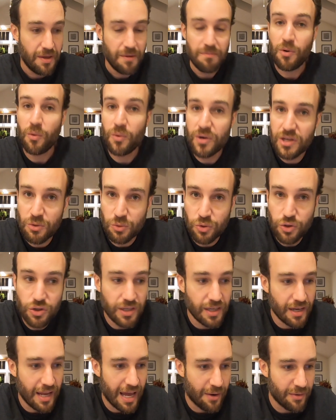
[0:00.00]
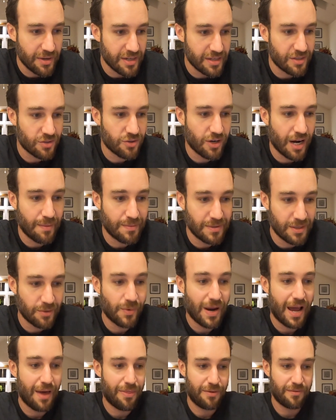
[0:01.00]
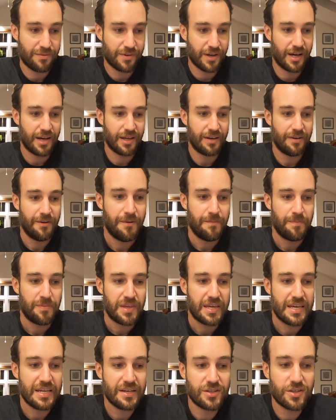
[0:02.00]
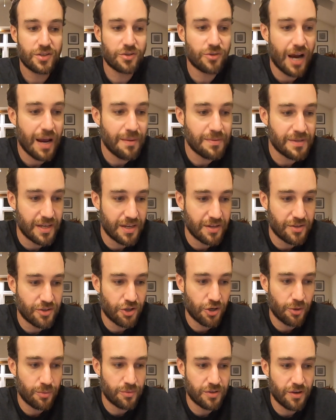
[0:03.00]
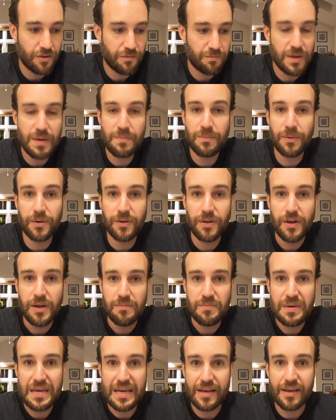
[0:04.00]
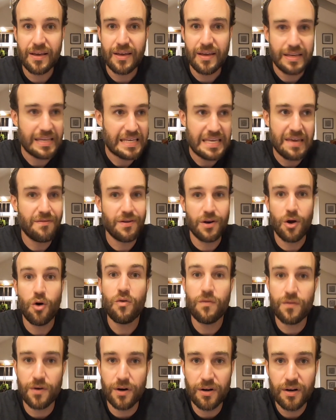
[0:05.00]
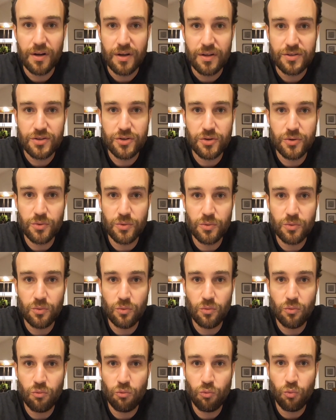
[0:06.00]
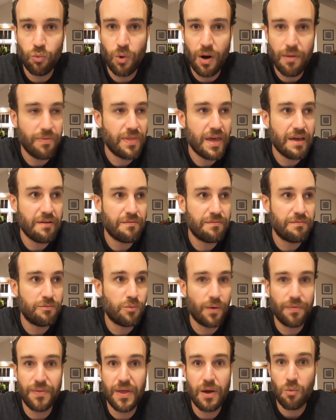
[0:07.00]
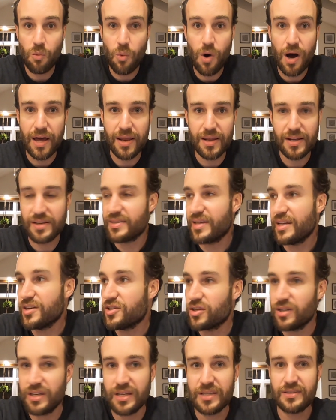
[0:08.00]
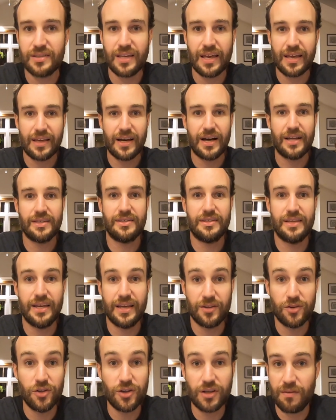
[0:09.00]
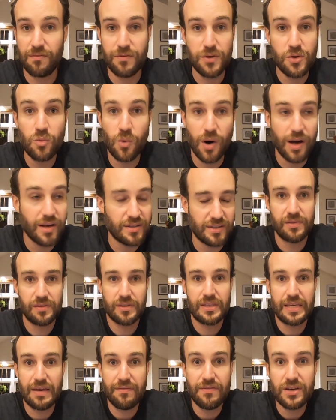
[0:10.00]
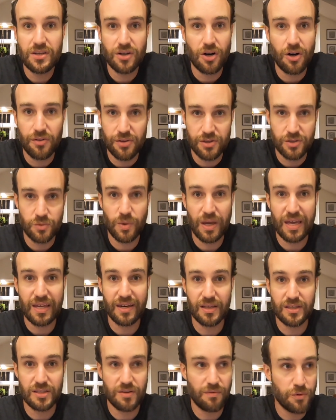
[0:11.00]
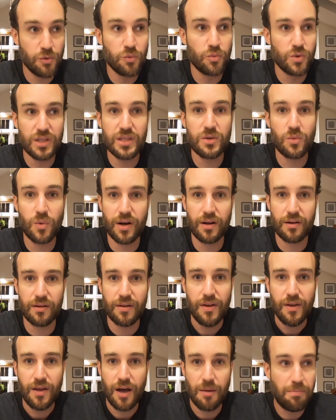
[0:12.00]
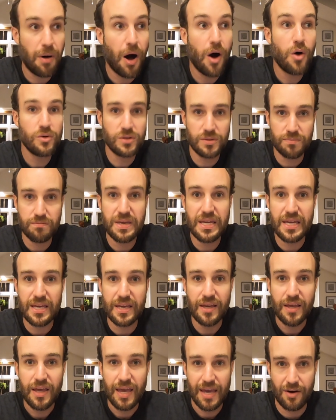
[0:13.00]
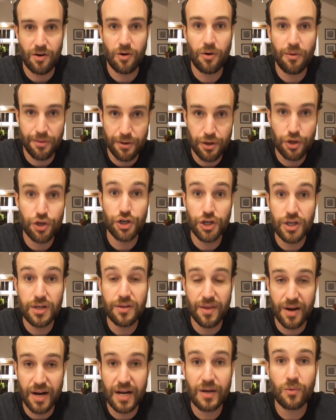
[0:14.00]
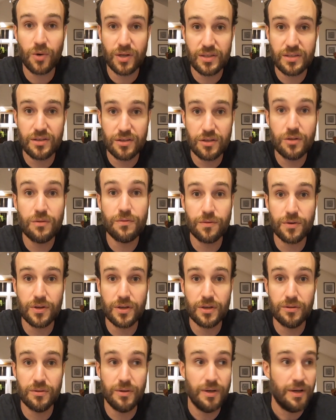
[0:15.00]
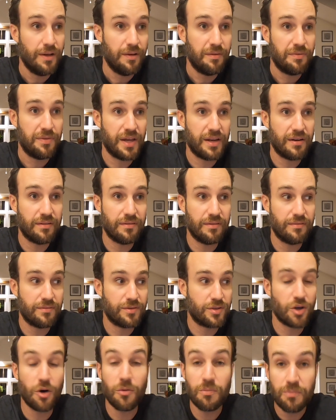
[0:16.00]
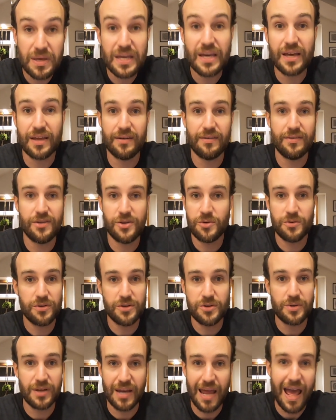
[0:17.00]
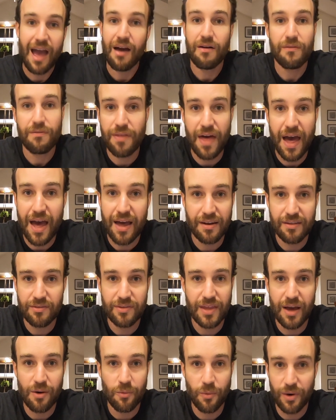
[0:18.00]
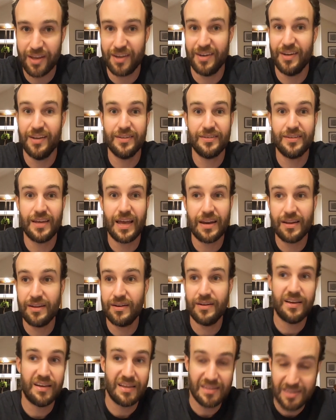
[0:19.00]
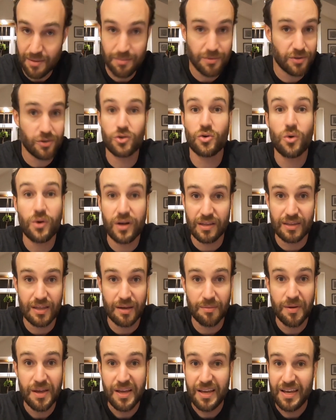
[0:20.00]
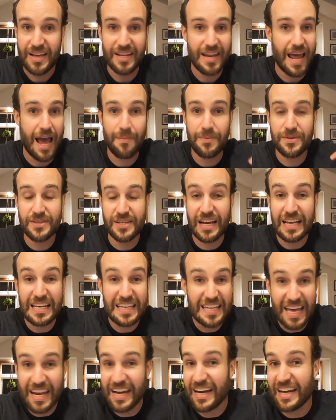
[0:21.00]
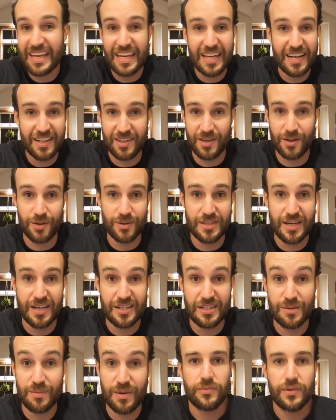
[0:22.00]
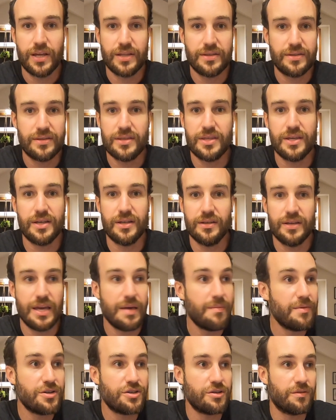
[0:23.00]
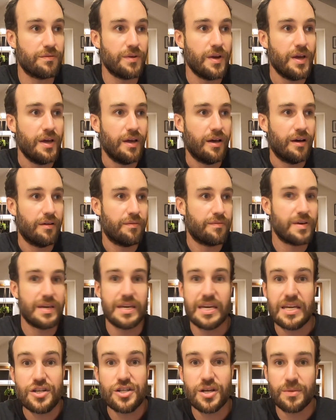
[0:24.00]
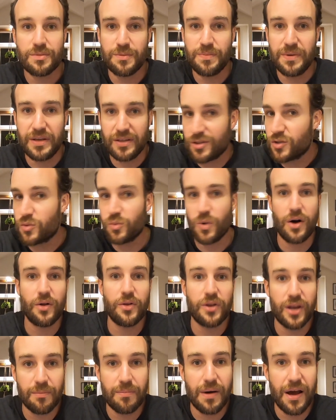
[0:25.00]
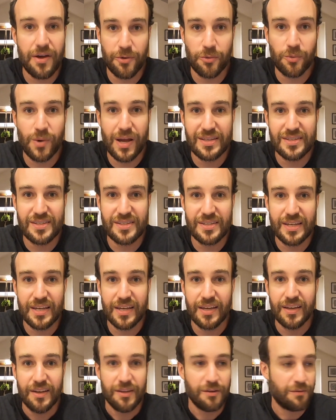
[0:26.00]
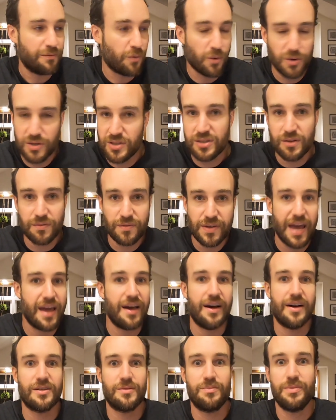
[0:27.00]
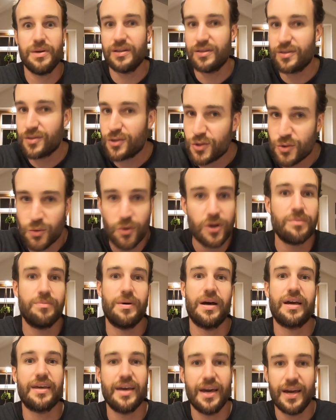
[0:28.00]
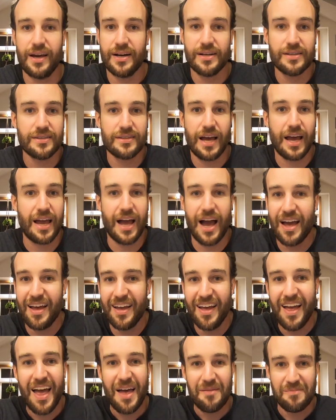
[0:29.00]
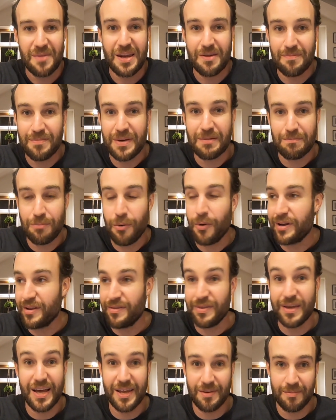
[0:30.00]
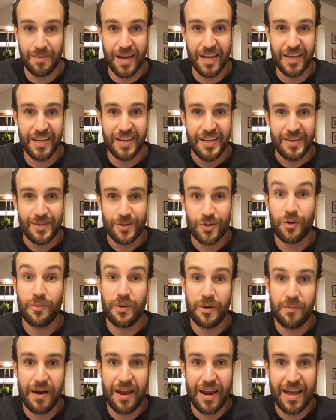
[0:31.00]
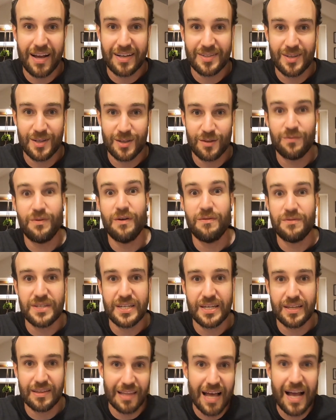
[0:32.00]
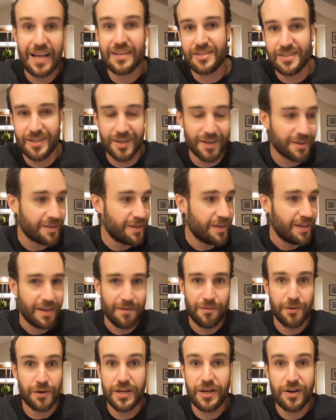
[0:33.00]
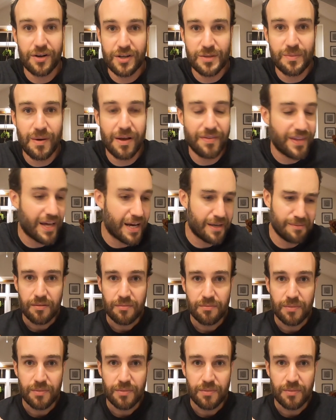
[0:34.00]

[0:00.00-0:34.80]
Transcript: But when you look at how he describes the wrath of God, he describes it in terms of people being given over to what they want. And essentially, it's like God saying, look, if you want to give into all this wickedness, if you really want to oppose me and all the good that I want to do for you, then so be it. You can have that wickedness, and it ends up destroying them. It happens again and again in the Old Testament. It's the image of Egypt being swallowed up by the Red Sea, the forces of chaos being destroyed by chaos. I made a big point of that in my sermon about Exodus 15 last year, if you're curious about that.